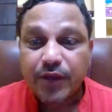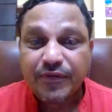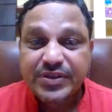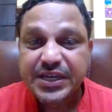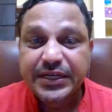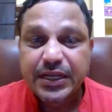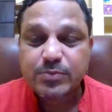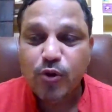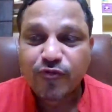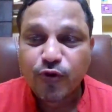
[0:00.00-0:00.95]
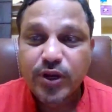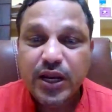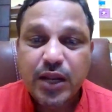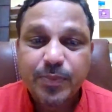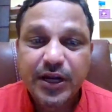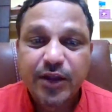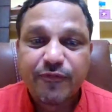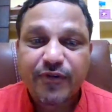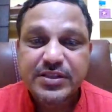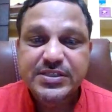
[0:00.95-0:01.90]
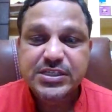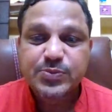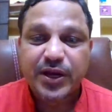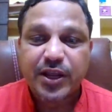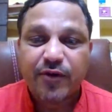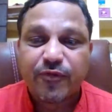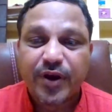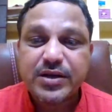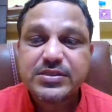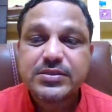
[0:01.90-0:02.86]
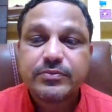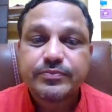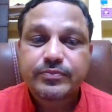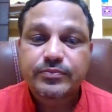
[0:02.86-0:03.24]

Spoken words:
if we see in terms of rural urban differences, my dear friends,